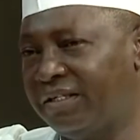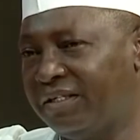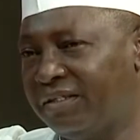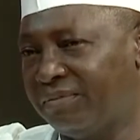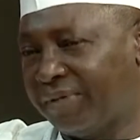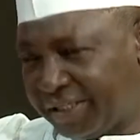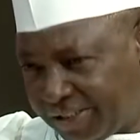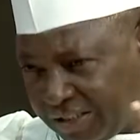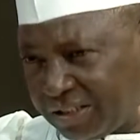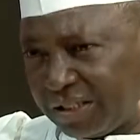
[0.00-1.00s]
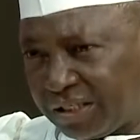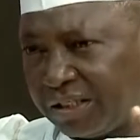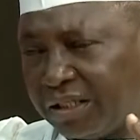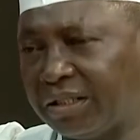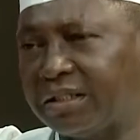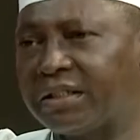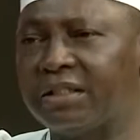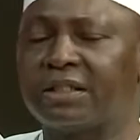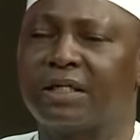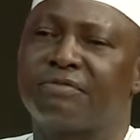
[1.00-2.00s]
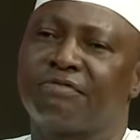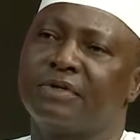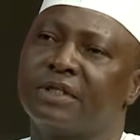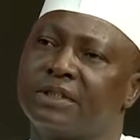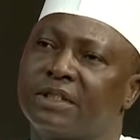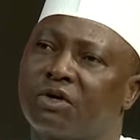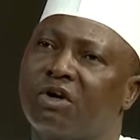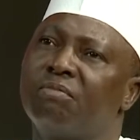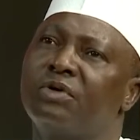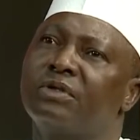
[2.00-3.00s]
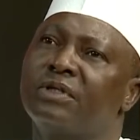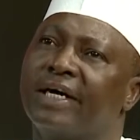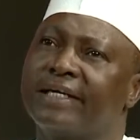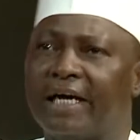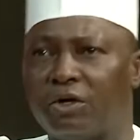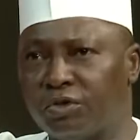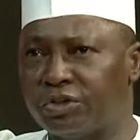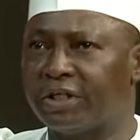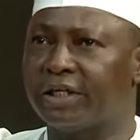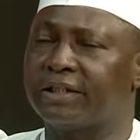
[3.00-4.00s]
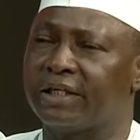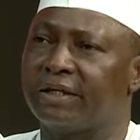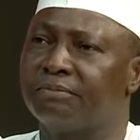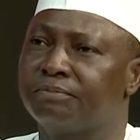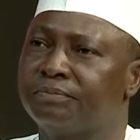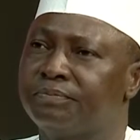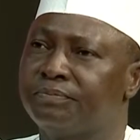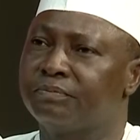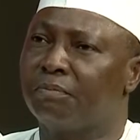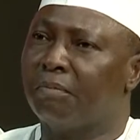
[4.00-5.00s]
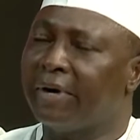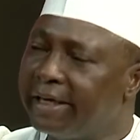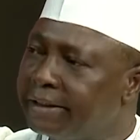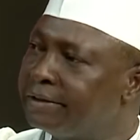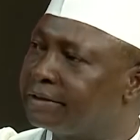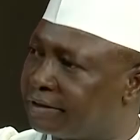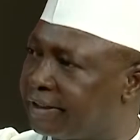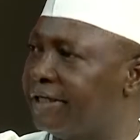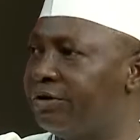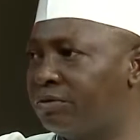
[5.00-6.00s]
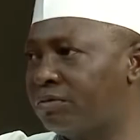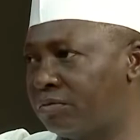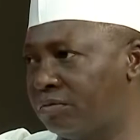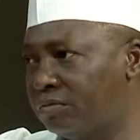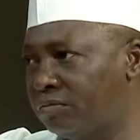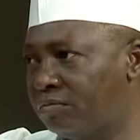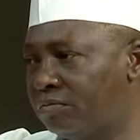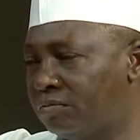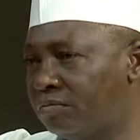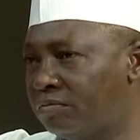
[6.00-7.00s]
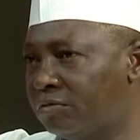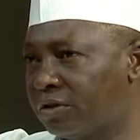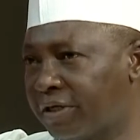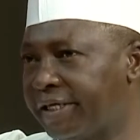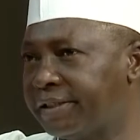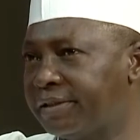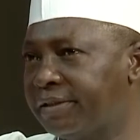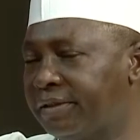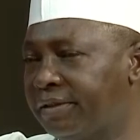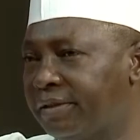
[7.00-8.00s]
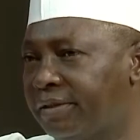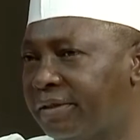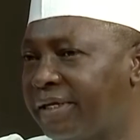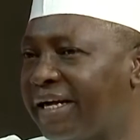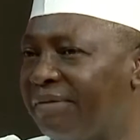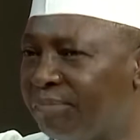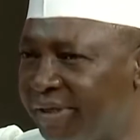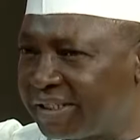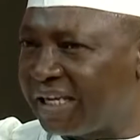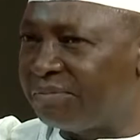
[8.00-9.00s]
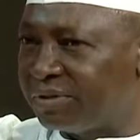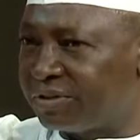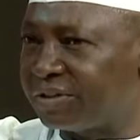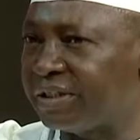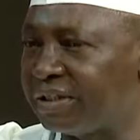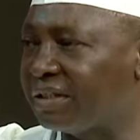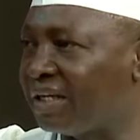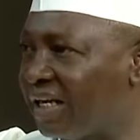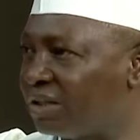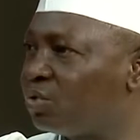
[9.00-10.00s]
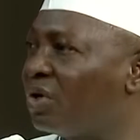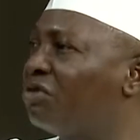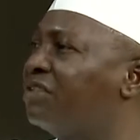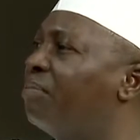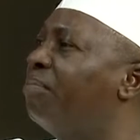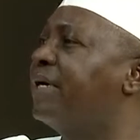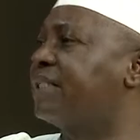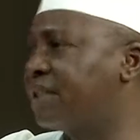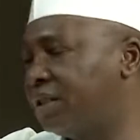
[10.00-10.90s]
but I think it's a common analogy that my tenure, right, can better be seen as one of the best